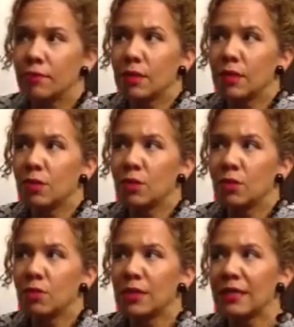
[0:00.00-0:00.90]
you
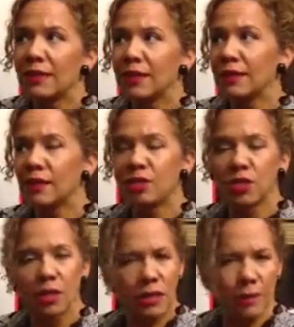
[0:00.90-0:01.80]
don't really think that they're
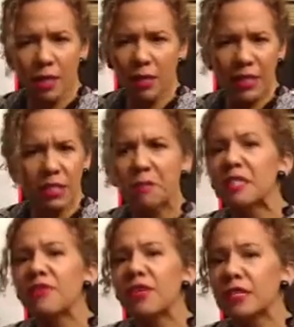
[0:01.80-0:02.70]
talking about any
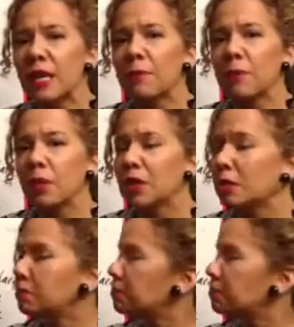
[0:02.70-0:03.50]
specific type of book.